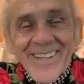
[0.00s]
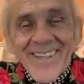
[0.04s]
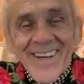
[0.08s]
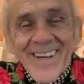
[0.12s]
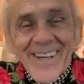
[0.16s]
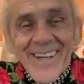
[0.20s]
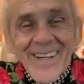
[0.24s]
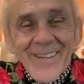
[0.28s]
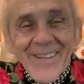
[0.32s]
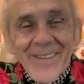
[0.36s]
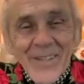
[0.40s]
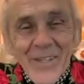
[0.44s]

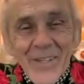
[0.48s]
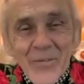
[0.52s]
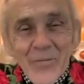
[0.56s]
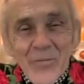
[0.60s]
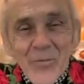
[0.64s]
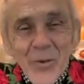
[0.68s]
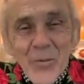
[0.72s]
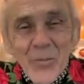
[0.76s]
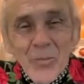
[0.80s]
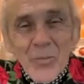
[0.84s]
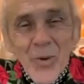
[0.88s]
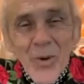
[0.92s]
with the
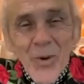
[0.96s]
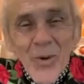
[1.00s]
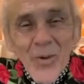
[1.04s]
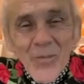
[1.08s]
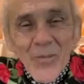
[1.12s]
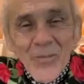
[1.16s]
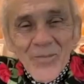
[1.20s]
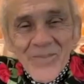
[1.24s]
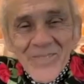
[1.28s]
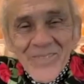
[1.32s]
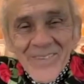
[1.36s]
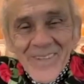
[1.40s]
football,
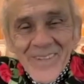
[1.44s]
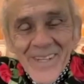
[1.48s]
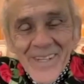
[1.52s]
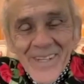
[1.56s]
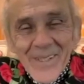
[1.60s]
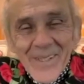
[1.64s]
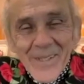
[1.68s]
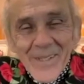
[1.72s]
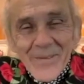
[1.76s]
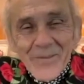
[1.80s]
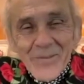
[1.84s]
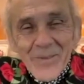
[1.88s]
that
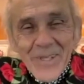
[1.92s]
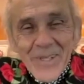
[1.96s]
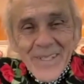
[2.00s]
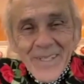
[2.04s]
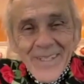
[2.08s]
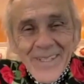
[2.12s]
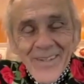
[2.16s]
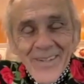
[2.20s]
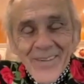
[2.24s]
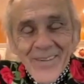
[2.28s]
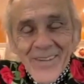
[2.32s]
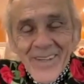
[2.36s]
he, he
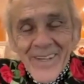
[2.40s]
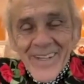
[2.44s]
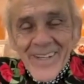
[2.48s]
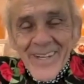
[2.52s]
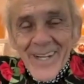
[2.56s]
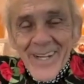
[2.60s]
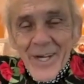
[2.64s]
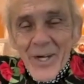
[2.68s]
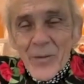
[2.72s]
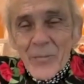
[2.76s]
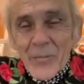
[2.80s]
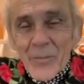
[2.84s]
yelled that
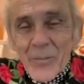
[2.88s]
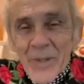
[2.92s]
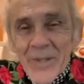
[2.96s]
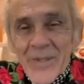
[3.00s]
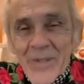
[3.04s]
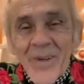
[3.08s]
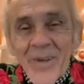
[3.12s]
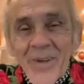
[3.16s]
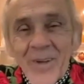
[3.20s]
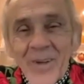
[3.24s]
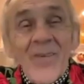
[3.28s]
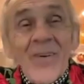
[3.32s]
out. But
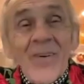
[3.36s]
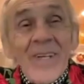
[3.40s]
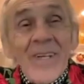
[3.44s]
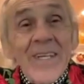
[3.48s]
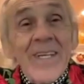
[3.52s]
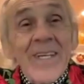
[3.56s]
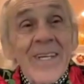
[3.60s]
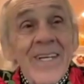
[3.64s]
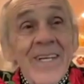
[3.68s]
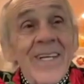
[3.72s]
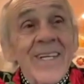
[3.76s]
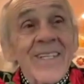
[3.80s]
no,
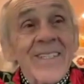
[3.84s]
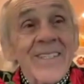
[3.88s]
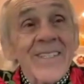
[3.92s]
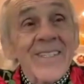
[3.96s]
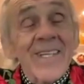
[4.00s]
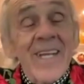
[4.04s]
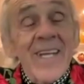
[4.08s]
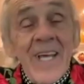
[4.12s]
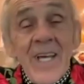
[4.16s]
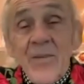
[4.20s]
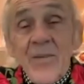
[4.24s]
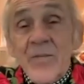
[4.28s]
it's
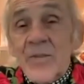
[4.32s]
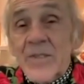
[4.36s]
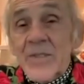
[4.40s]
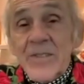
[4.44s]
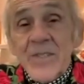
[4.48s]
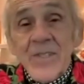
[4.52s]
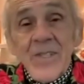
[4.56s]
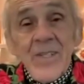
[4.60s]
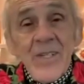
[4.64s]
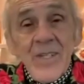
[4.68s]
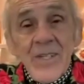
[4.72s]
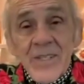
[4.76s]
life is
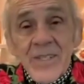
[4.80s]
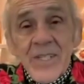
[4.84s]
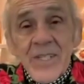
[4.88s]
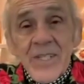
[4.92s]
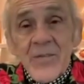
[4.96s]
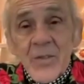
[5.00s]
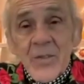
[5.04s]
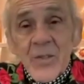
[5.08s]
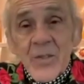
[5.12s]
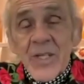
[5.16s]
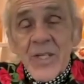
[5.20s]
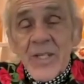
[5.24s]
good. And if
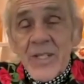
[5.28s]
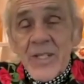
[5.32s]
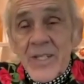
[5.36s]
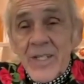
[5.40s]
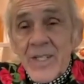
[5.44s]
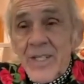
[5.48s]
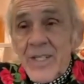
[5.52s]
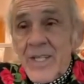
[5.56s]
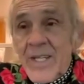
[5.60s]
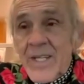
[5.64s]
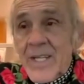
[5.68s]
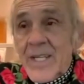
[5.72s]
you can
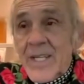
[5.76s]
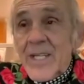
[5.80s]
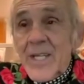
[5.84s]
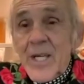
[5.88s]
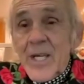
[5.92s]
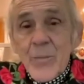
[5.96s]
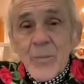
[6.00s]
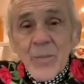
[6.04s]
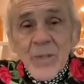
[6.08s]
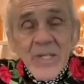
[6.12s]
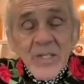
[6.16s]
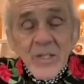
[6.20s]

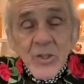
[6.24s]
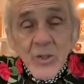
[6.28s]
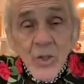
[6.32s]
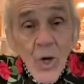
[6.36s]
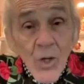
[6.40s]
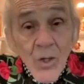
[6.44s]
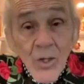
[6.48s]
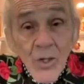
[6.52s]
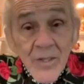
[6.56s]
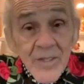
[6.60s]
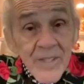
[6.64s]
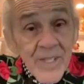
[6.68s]
keep it, it's
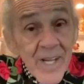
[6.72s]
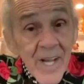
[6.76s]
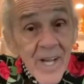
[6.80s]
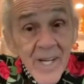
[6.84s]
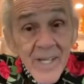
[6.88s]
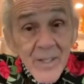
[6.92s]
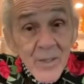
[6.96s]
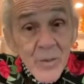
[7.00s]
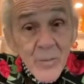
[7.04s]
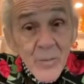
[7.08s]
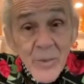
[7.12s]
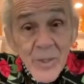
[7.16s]
all in the eye
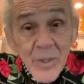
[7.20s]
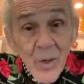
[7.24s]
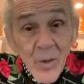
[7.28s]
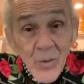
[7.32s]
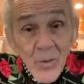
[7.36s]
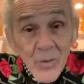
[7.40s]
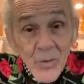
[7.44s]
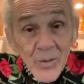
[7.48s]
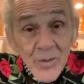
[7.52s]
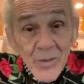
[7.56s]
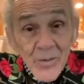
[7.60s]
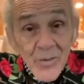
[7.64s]
of the
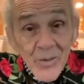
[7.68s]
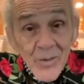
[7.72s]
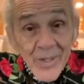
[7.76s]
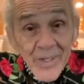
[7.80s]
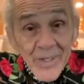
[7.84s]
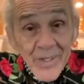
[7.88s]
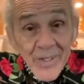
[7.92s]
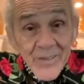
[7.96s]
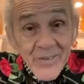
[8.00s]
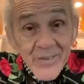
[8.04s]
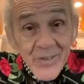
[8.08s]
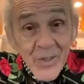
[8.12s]
beholder,
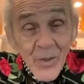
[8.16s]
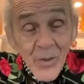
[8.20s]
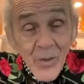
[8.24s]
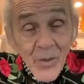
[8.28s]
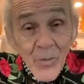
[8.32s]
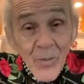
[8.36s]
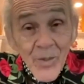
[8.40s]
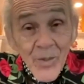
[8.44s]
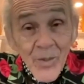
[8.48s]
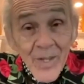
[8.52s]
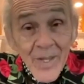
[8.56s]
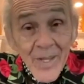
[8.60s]
right? So
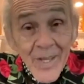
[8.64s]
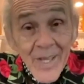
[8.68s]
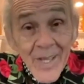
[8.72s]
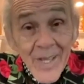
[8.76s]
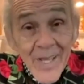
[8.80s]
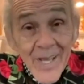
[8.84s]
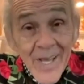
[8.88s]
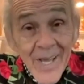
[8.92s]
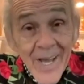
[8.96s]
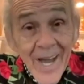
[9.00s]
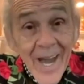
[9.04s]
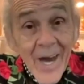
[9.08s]

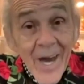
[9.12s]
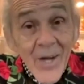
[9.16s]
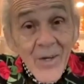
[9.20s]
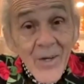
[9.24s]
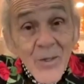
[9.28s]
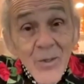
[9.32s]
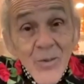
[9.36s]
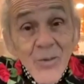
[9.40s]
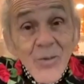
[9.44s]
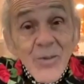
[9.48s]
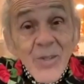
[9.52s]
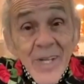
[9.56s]
how do
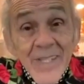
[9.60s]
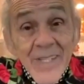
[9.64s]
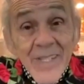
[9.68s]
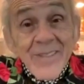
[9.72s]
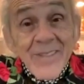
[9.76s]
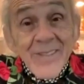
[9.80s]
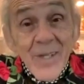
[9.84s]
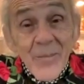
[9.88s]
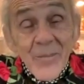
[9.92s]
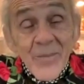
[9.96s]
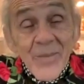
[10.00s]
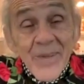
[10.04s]
you take
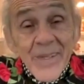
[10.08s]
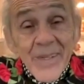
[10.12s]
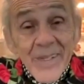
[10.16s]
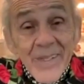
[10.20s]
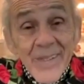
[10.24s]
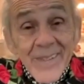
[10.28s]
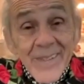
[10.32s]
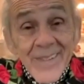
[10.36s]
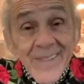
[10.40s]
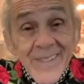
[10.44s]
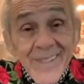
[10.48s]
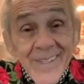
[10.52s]
something?
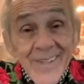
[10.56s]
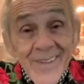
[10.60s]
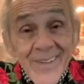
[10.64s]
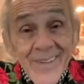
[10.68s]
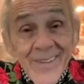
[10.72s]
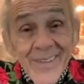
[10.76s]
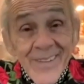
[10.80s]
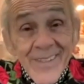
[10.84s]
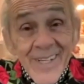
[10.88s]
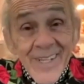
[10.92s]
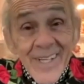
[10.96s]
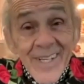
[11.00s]
You know,
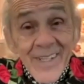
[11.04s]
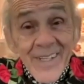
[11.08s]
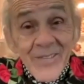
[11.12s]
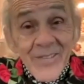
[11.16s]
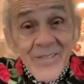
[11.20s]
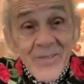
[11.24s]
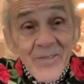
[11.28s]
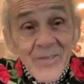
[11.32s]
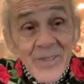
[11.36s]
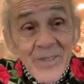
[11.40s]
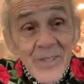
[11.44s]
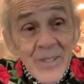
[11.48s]
if
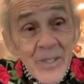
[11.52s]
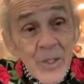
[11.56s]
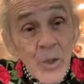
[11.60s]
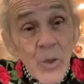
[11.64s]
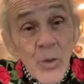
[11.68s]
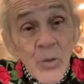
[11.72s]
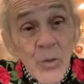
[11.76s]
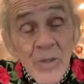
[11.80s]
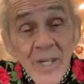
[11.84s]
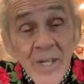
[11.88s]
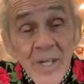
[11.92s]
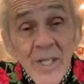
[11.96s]
you
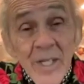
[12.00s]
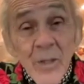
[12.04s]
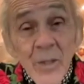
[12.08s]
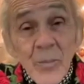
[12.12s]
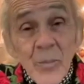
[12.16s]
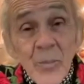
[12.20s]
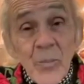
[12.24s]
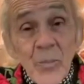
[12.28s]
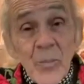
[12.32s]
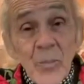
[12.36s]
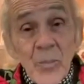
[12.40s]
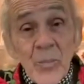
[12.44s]
don't take it
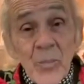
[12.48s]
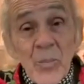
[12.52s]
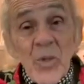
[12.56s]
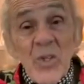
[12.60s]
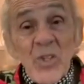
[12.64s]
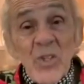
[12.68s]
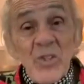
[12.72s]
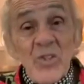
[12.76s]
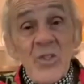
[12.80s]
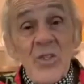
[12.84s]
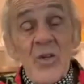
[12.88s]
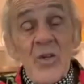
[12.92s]

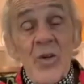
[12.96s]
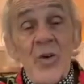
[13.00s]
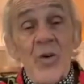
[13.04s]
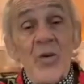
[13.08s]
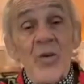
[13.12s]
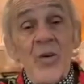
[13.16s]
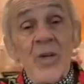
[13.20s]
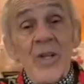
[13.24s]
personal,